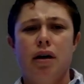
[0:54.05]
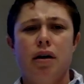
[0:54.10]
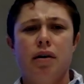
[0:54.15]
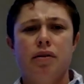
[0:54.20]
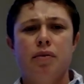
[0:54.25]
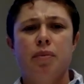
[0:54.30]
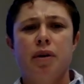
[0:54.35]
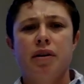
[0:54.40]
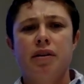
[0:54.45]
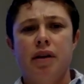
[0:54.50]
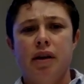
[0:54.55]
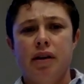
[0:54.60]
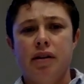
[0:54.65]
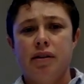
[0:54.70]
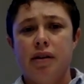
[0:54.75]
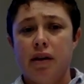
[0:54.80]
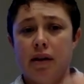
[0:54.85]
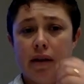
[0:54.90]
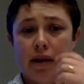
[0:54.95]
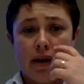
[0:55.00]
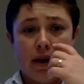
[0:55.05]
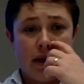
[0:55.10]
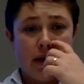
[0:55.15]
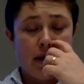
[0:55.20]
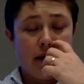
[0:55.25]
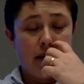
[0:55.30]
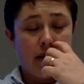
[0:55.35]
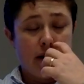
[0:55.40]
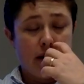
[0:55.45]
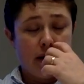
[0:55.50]
spontaneous healing,
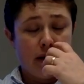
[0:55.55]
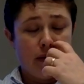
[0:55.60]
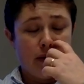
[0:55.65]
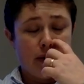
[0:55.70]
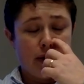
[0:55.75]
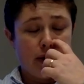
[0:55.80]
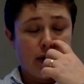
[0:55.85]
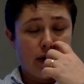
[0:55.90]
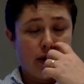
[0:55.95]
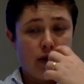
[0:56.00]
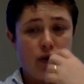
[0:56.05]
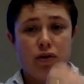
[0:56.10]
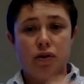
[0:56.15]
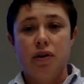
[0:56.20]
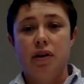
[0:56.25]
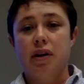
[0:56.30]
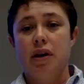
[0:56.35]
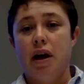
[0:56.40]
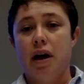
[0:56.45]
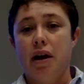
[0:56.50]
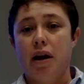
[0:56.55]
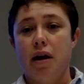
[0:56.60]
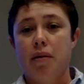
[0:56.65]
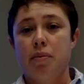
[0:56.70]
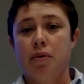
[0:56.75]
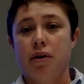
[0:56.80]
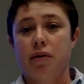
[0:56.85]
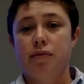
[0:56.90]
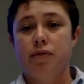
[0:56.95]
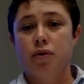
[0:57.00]
which is usually
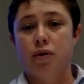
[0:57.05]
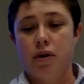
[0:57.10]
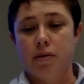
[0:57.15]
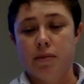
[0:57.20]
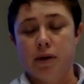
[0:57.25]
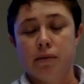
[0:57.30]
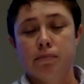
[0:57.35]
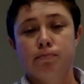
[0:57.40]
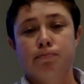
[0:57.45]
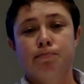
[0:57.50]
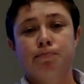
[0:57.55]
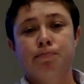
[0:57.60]
non-operative treatment.